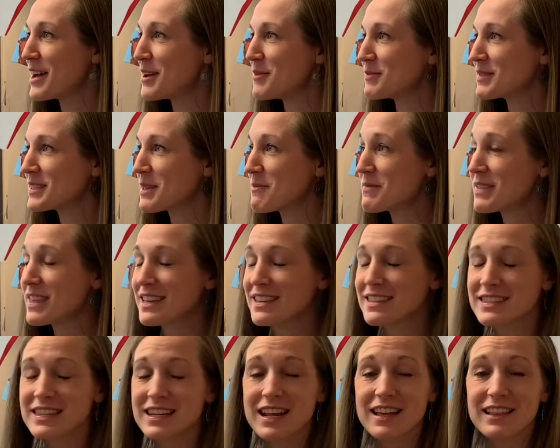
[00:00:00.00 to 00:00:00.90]
Some
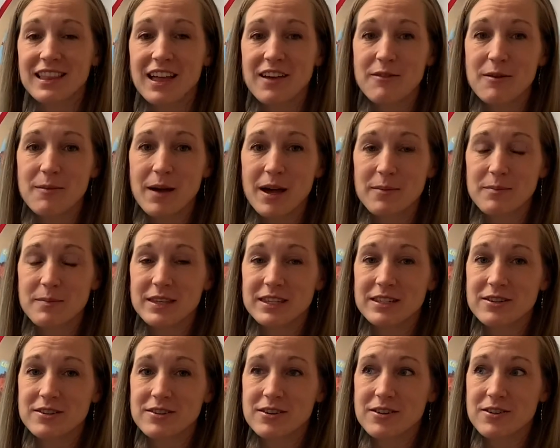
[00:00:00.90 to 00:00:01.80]
things that I love about
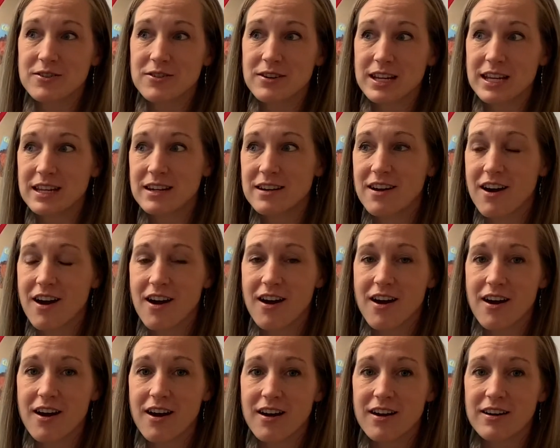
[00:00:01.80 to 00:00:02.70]
Mr. Negreen
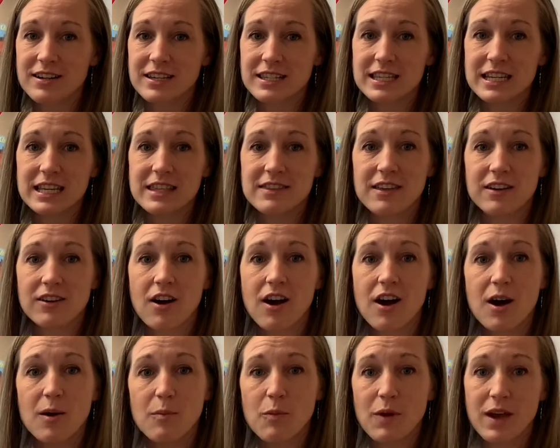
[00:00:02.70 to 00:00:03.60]
are just the
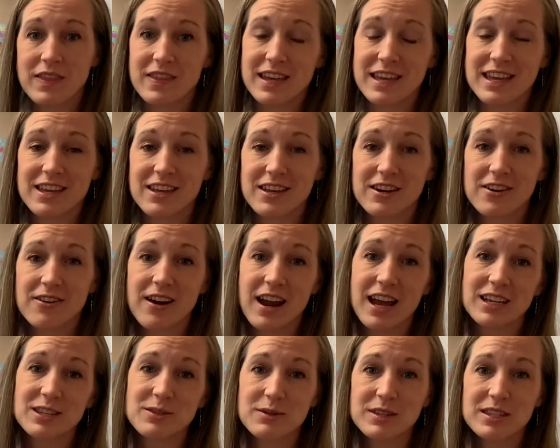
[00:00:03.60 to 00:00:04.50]
calm way that he
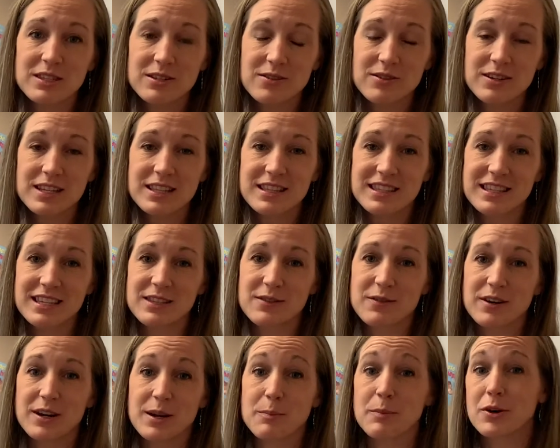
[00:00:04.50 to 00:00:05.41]
interacts with students. He's
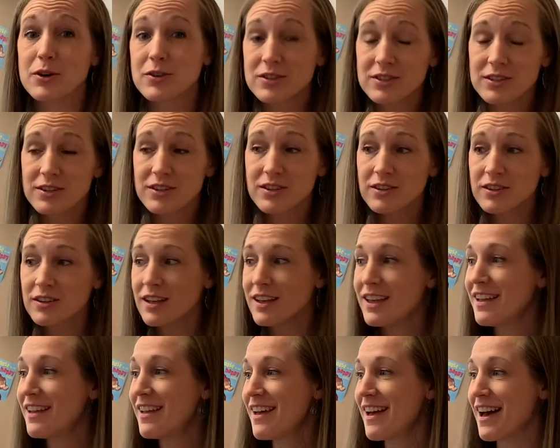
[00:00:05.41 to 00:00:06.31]
very personal,
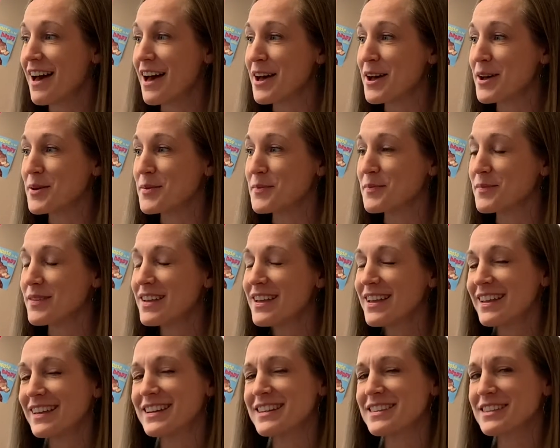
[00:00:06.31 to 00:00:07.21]
and
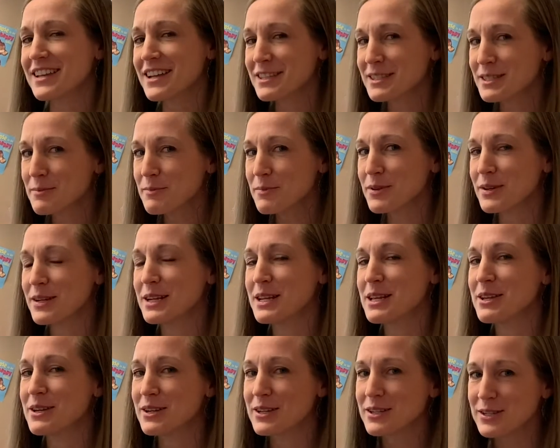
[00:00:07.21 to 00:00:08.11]
he's got some pretty
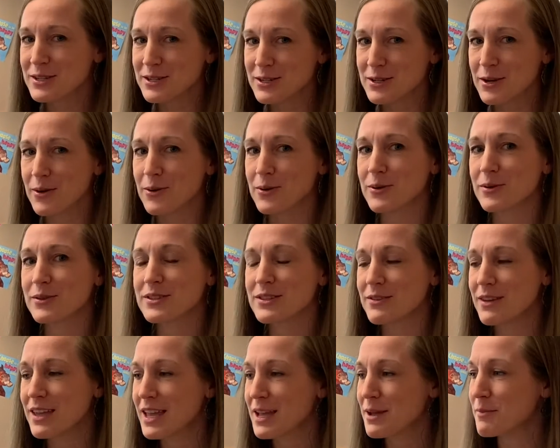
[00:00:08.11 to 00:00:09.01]
good jokes. You
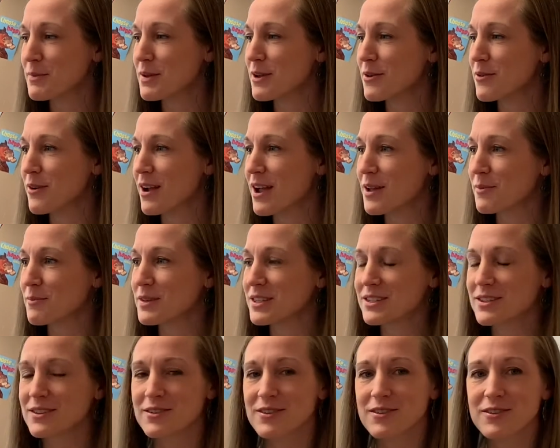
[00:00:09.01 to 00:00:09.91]
can't be around
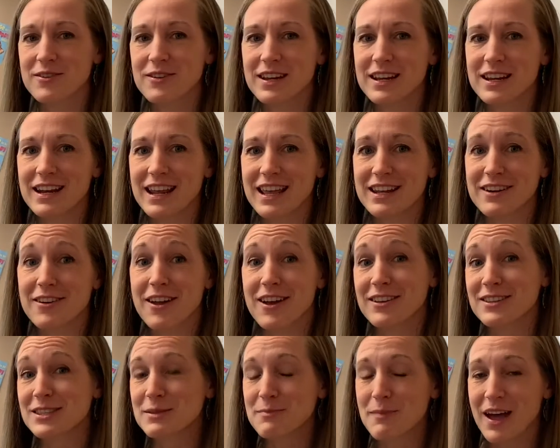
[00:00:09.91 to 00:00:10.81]
Mr. Negreen and
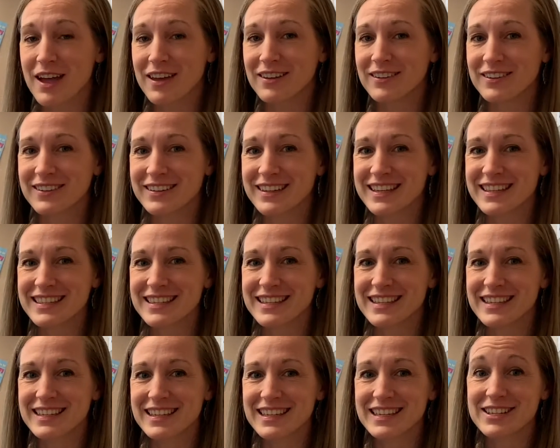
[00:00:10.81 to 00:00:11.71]
not smile, because
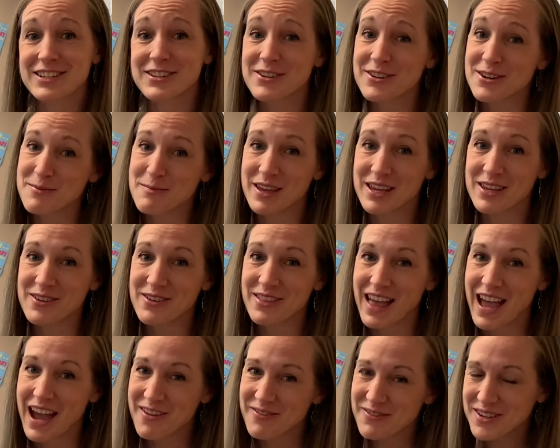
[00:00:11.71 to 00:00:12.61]
he is sure to make you
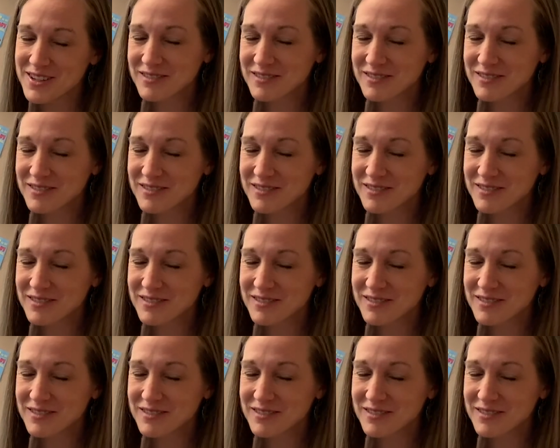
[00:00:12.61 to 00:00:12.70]
laugh.